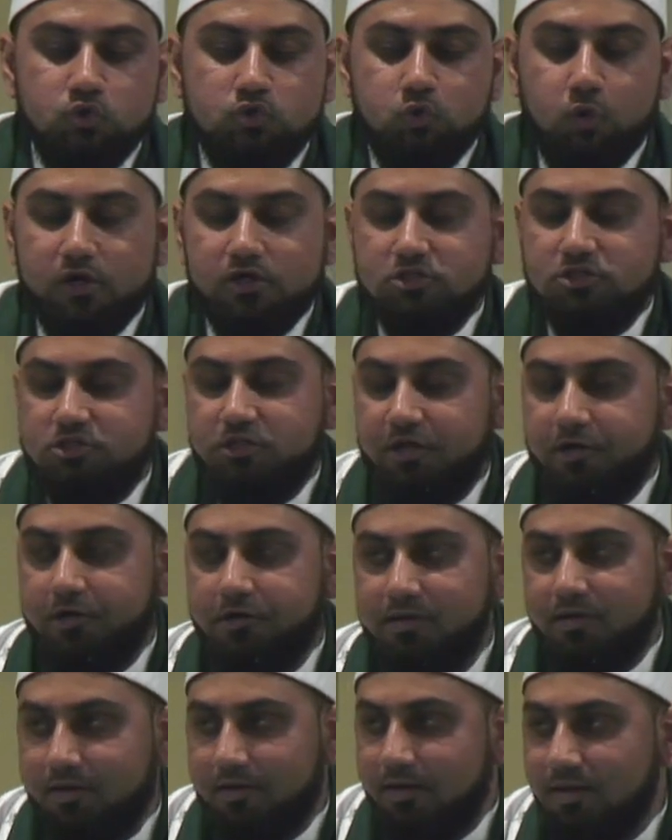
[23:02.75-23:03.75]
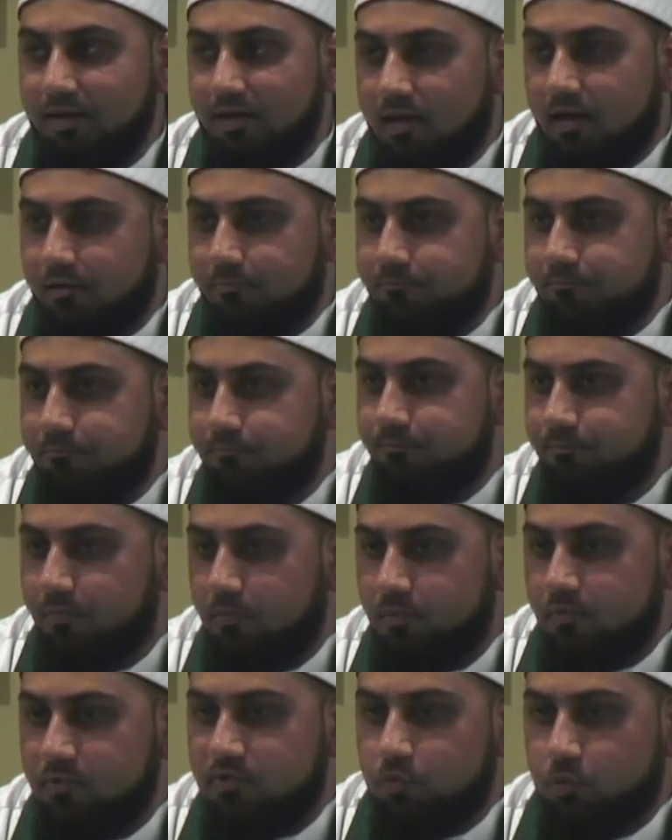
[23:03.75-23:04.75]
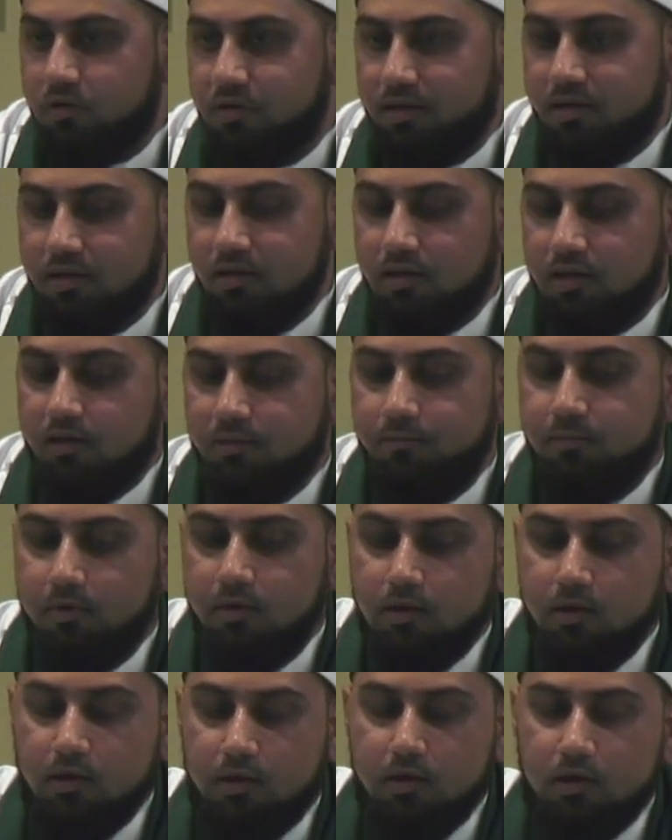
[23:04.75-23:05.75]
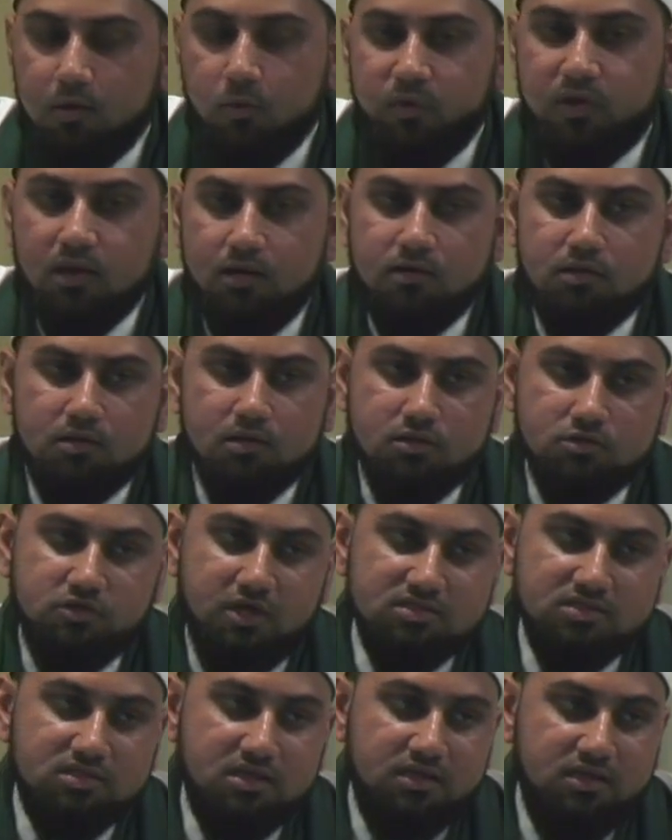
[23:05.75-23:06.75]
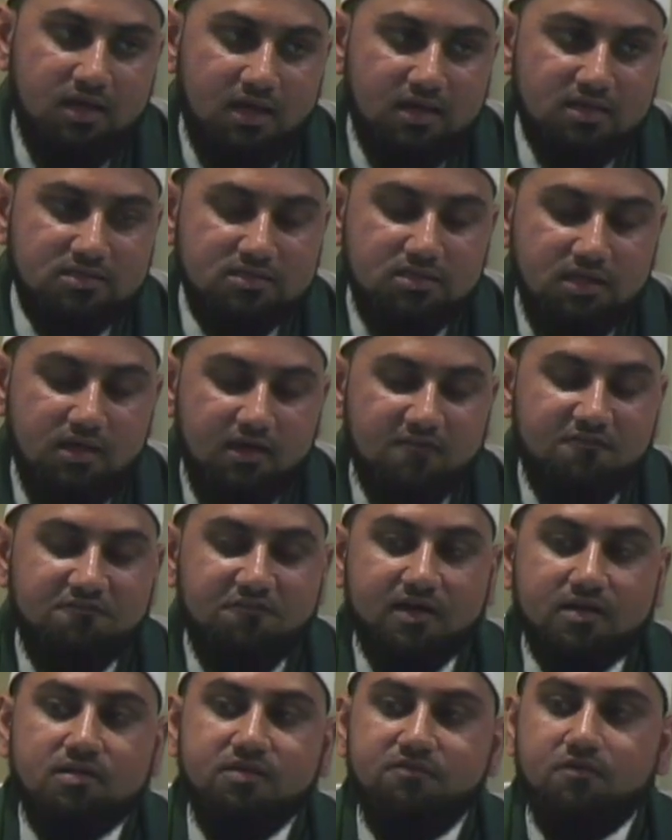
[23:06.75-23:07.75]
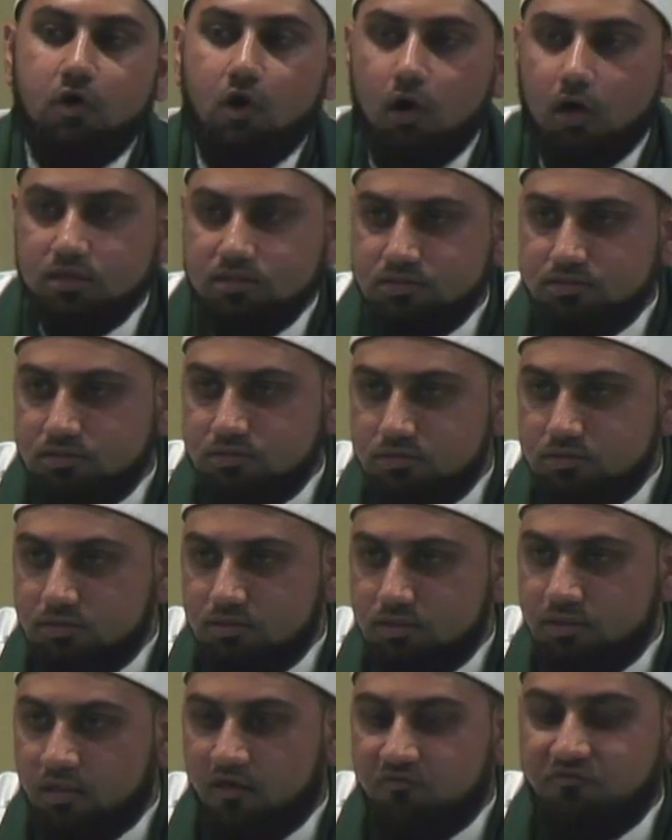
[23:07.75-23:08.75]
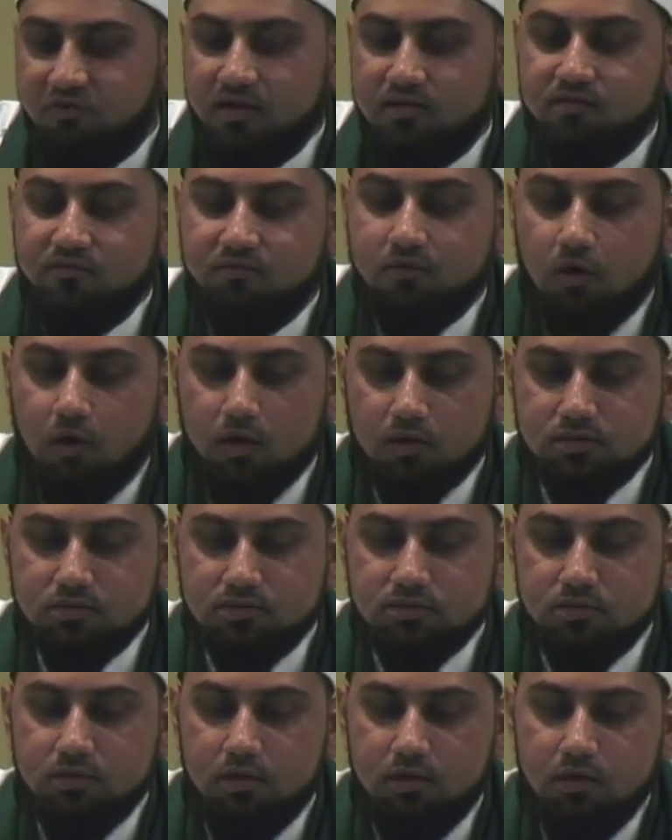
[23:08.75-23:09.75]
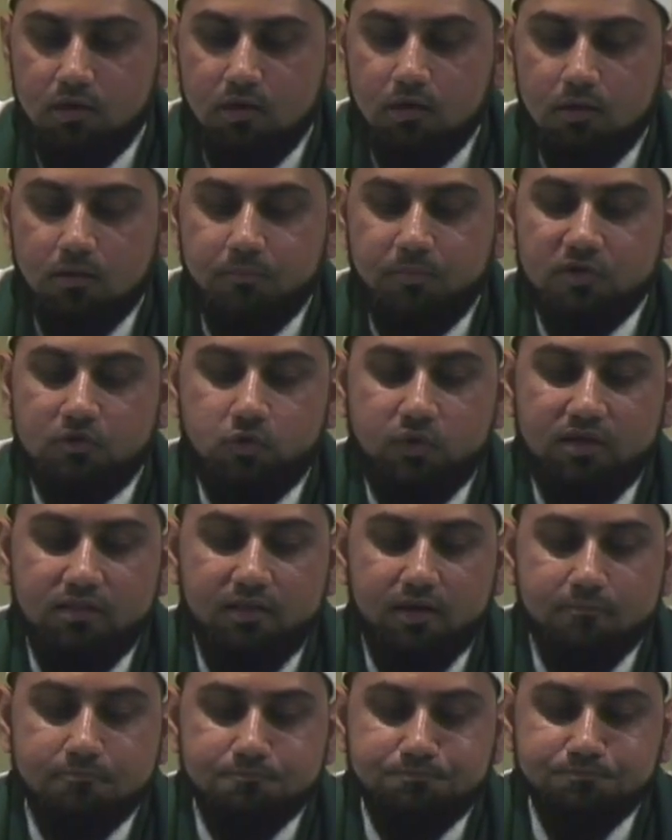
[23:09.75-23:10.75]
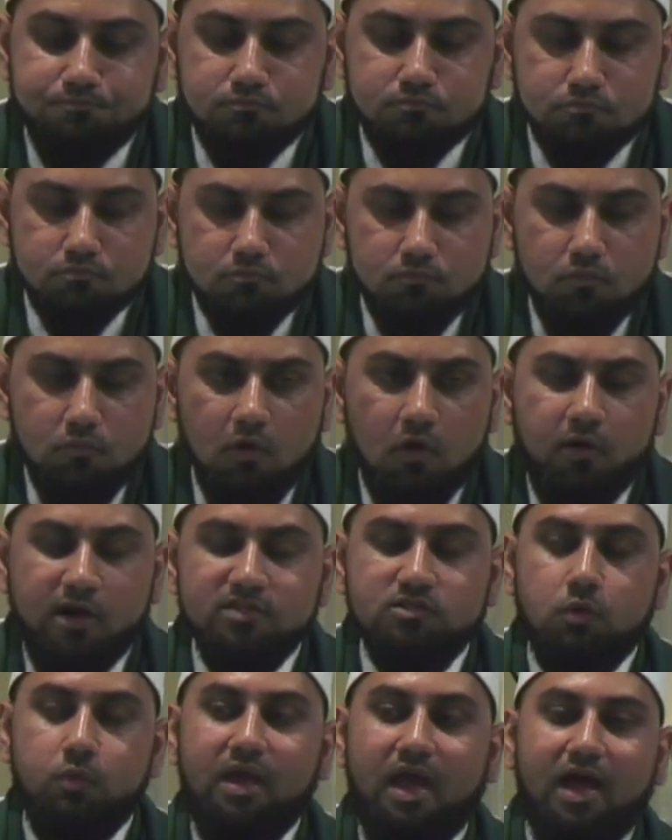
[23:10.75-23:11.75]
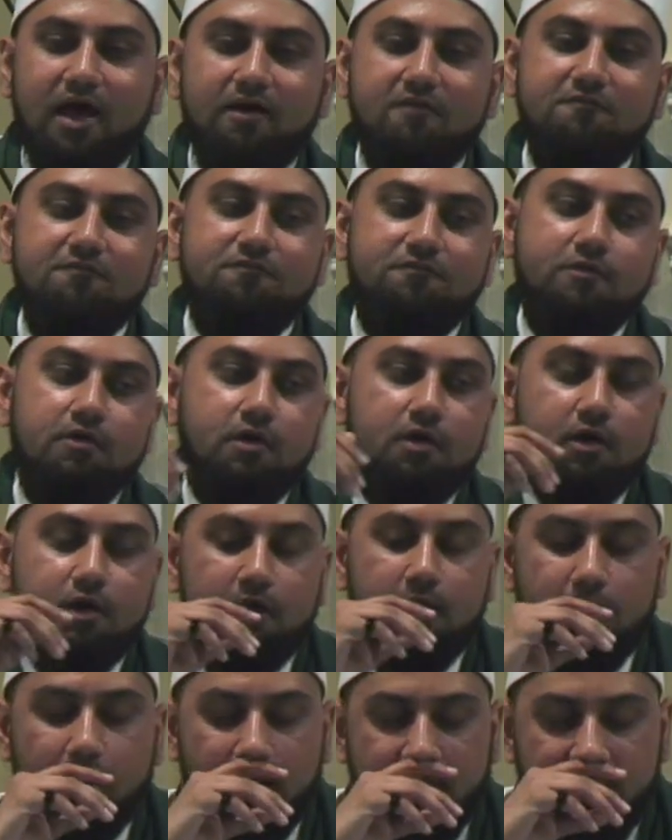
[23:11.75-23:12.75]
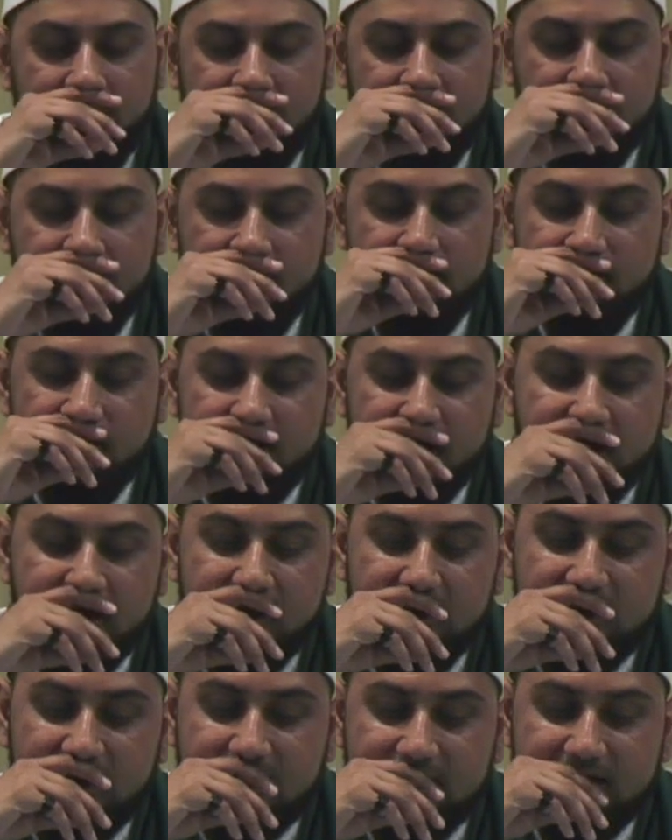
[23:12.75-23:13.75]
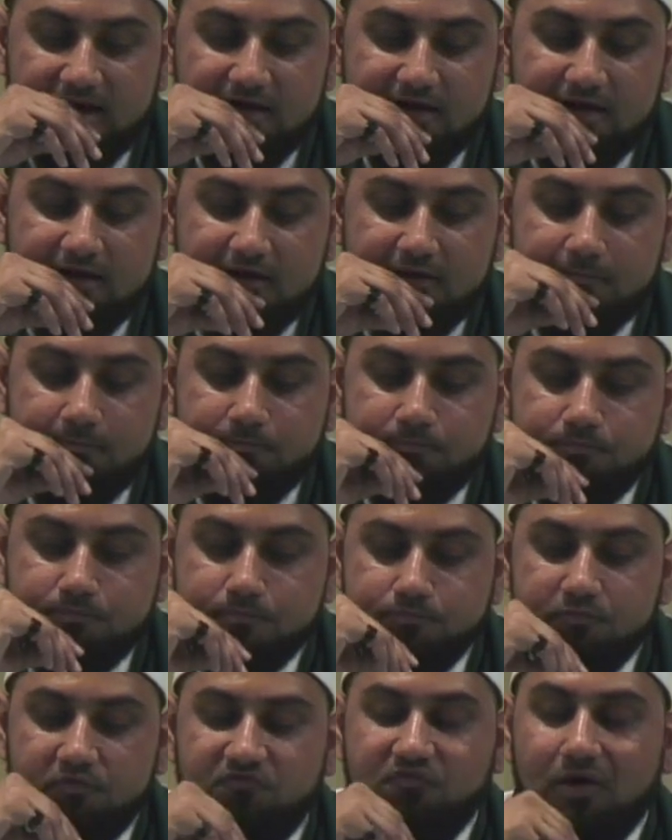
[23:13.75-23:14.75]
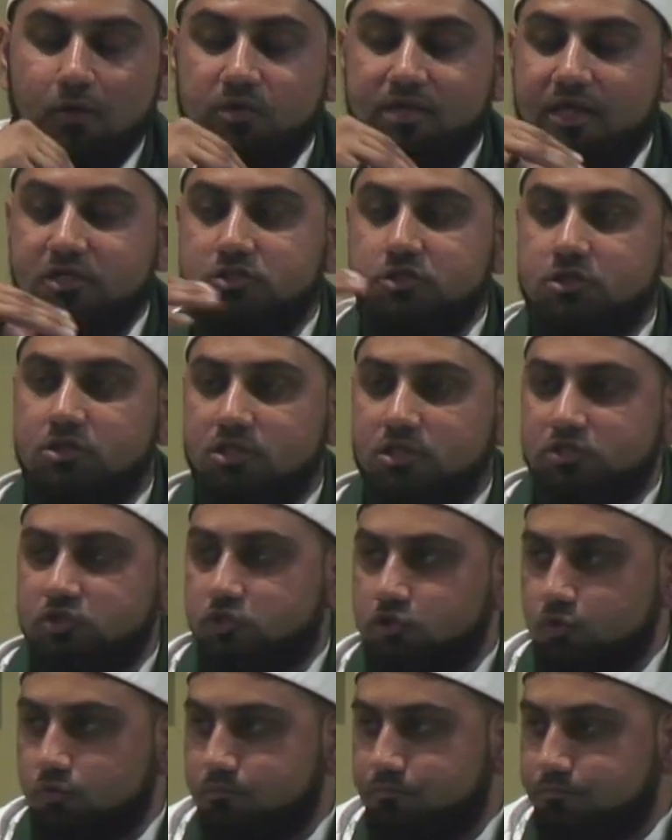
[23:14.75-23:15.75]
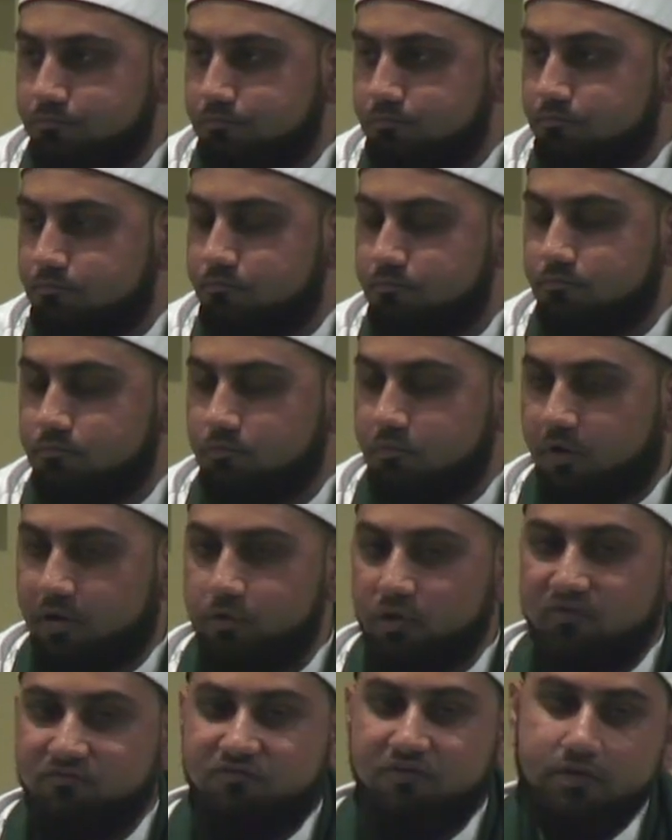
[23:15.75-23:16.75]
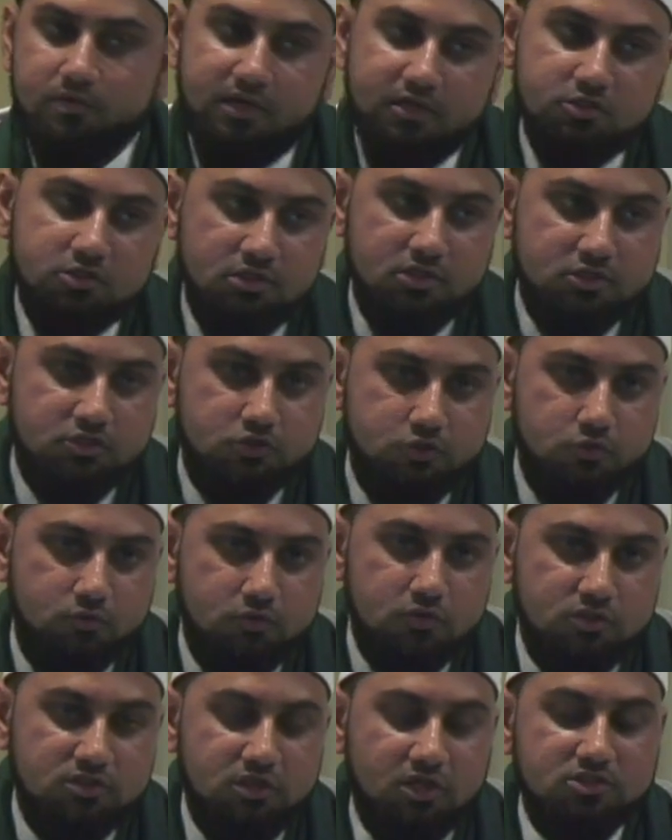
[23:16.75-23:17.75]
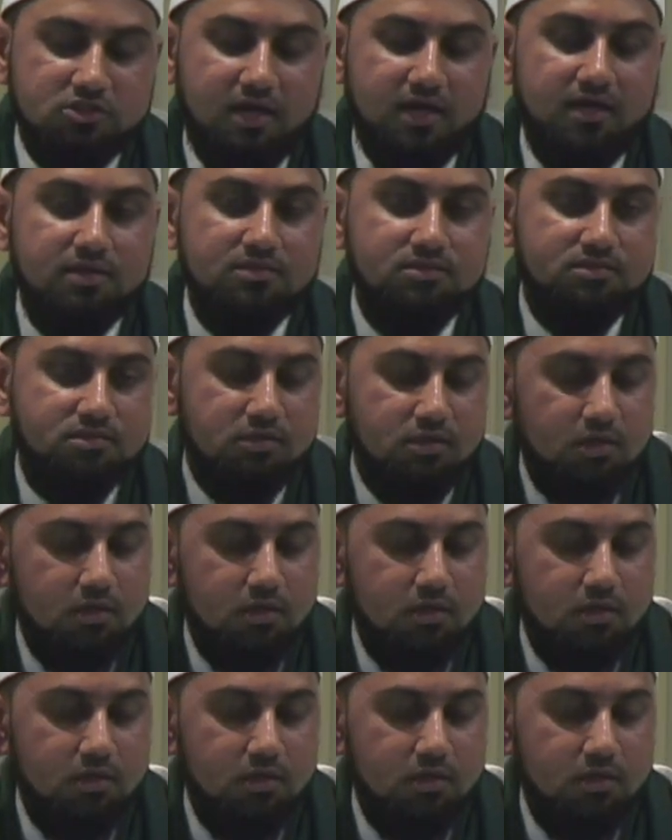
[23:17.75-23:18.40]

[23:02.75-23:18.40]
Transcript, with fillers: to a shared illah. This word illah, we can uh, translate it as the effective cause, the effective cause between them. All right, so we have a um, foundational issue. Right? You have a foundational issue, such as